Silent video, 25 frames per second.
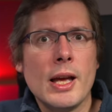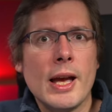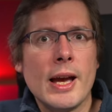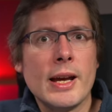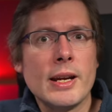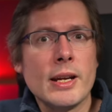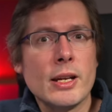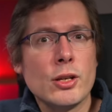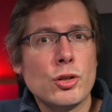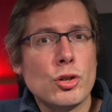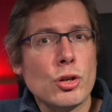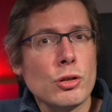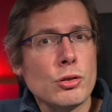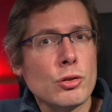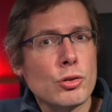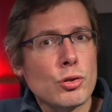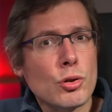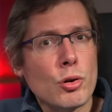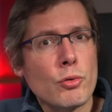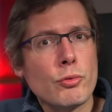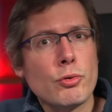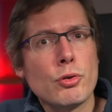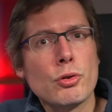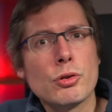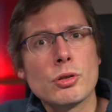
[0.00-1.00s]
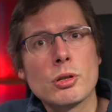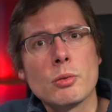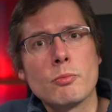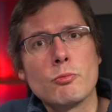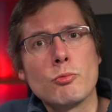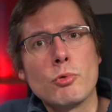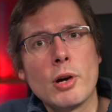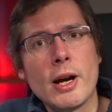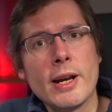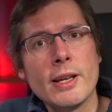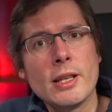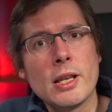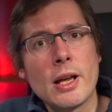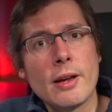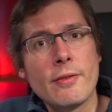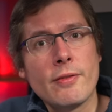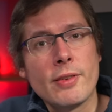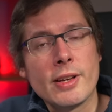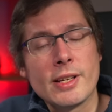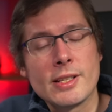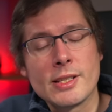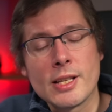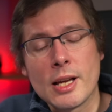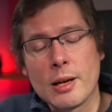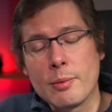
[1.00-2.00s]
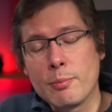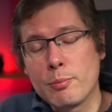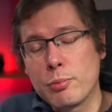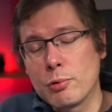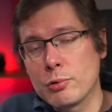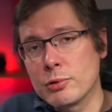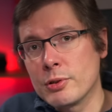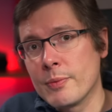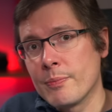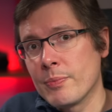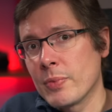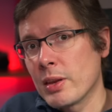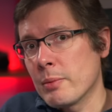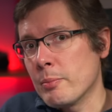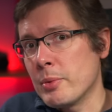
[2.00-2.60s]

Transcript: and I just showed you some wildlife examples,